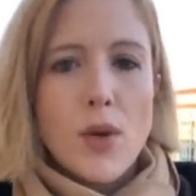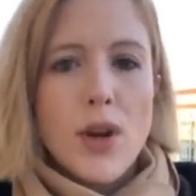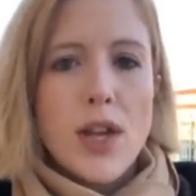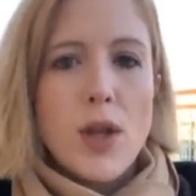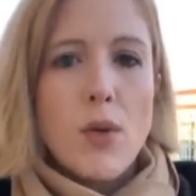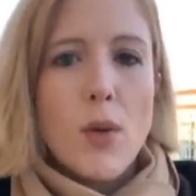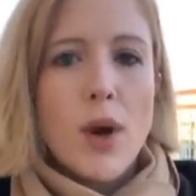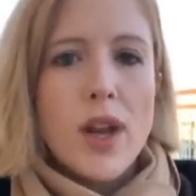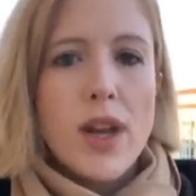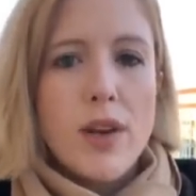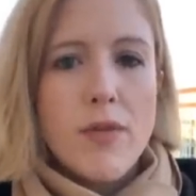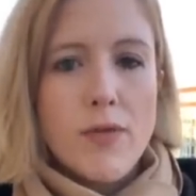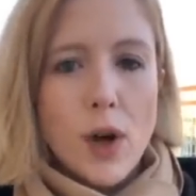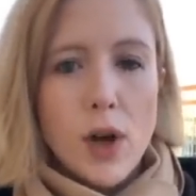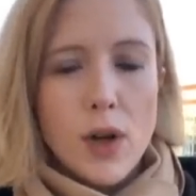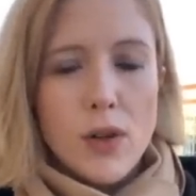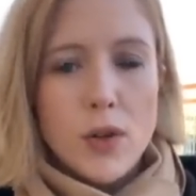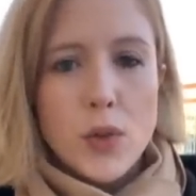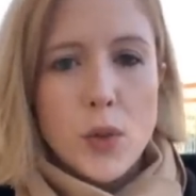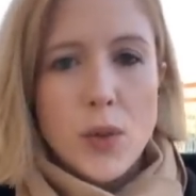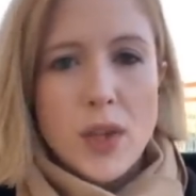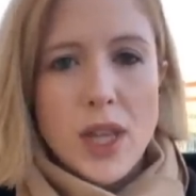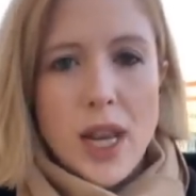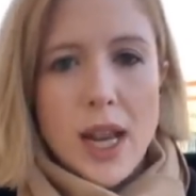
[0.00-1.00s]
or anyone
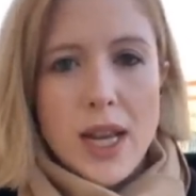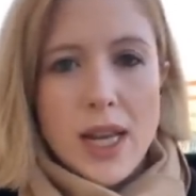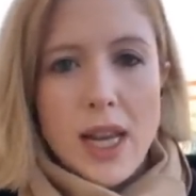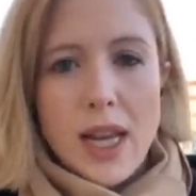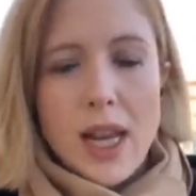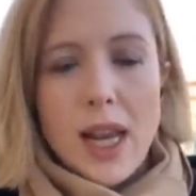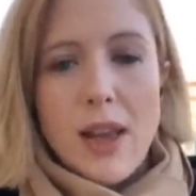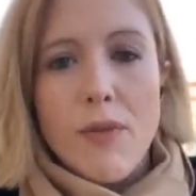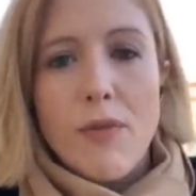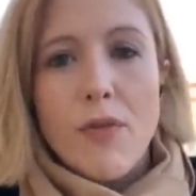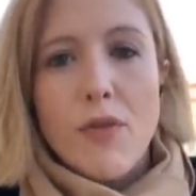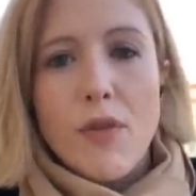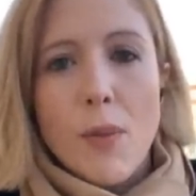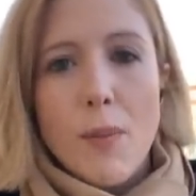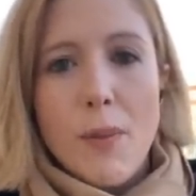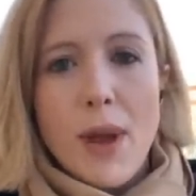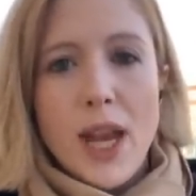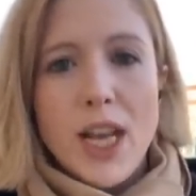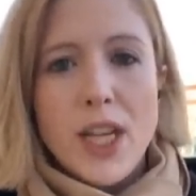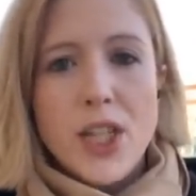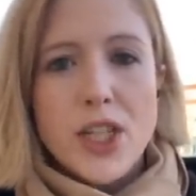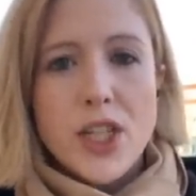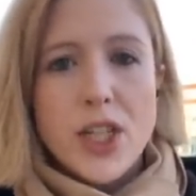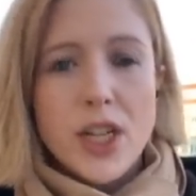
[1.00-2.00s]
involved with any
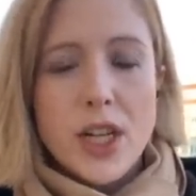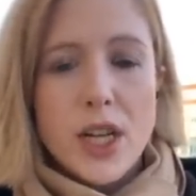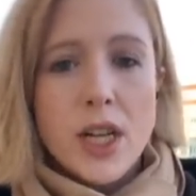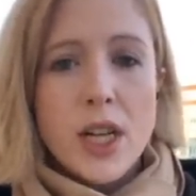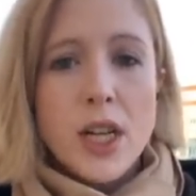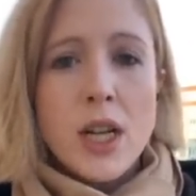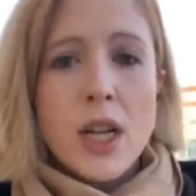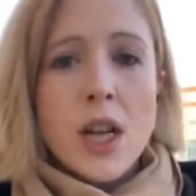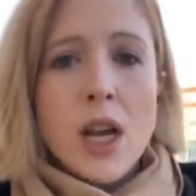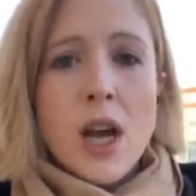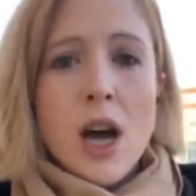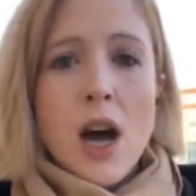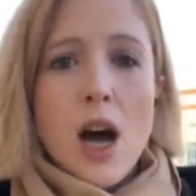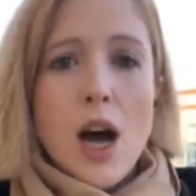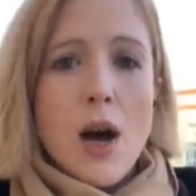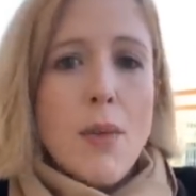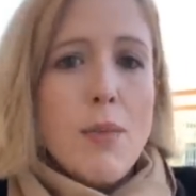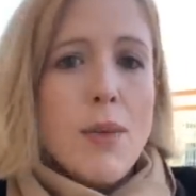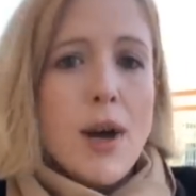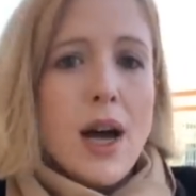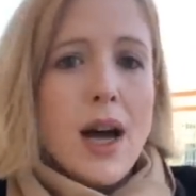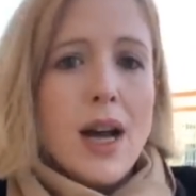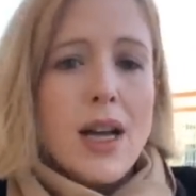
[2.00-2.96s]
information um,